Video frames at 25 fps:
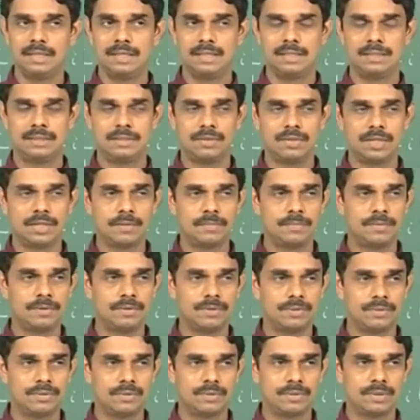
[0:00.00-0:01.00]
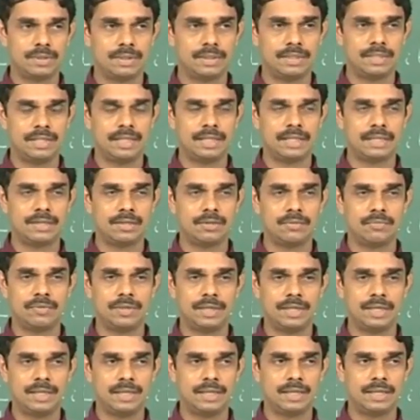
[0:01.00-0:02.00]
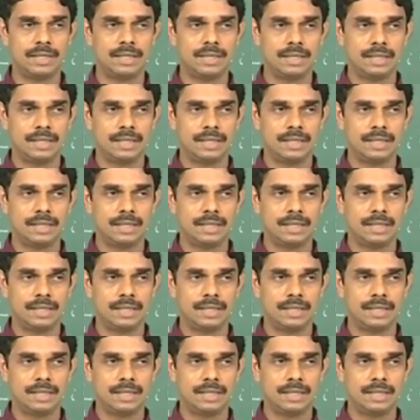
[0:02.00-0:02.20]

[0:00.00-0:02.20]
is not able to take care of any